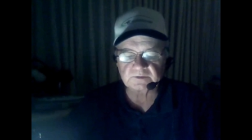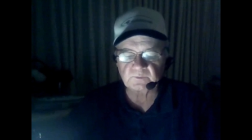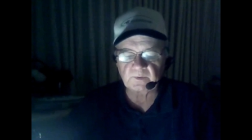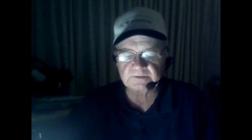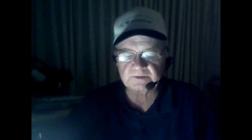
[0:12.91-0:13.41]
It's
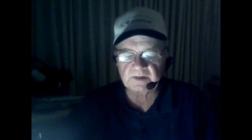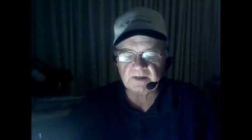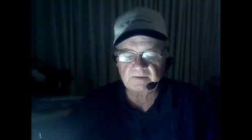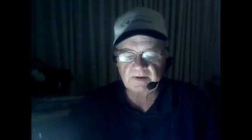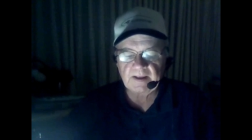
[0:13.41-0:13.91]

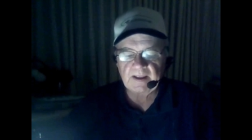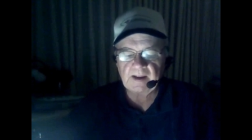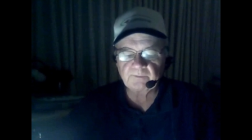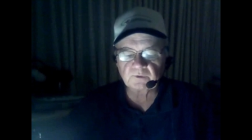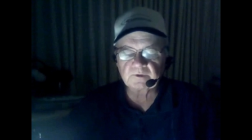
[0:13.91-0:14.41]
Wednesday,
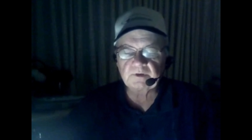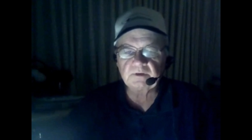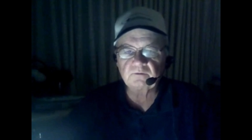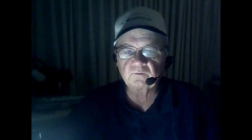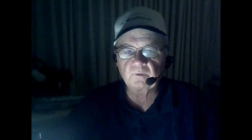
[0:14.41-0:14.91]
April
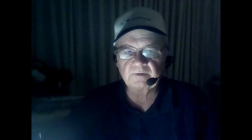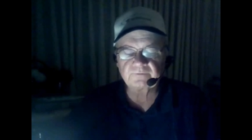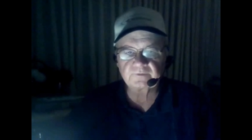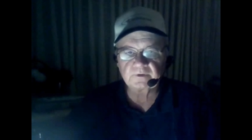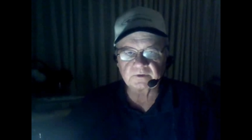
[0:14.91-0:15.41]
the
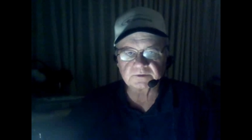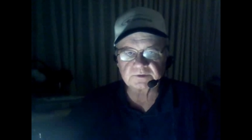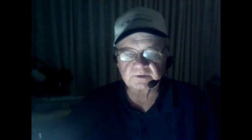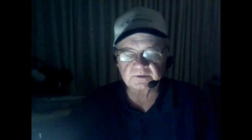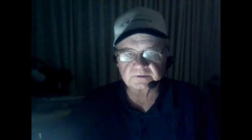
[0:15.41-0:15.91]

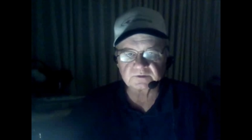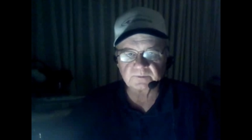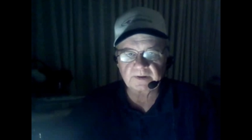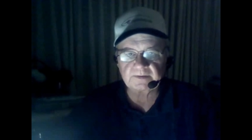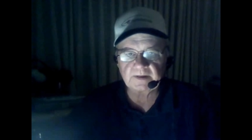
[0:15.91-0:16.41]
21st, and this is
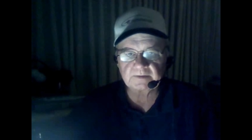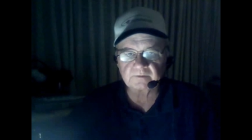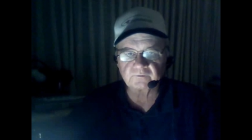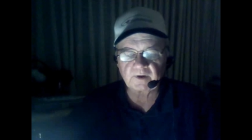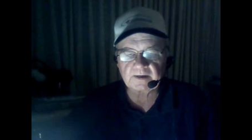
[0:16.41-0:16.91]
my day at
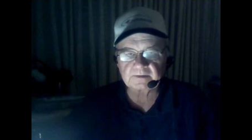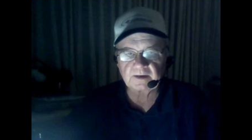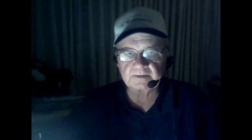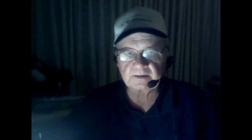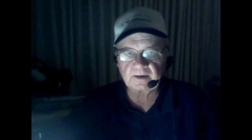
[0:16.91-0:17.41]
the
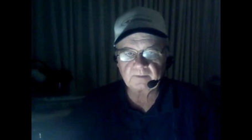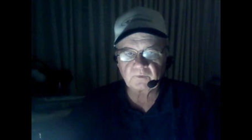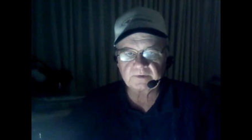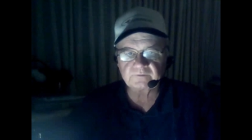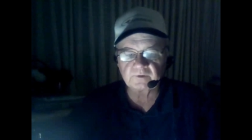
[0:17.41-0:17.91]
track.com
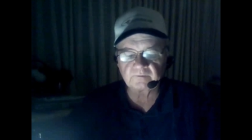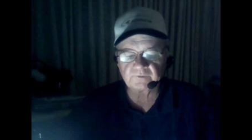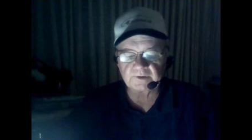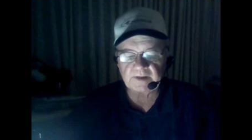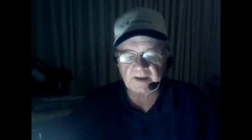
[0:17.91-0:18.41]
race
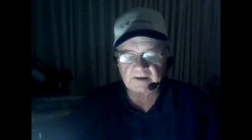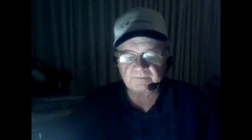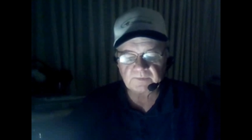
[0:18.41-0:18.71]
of the day.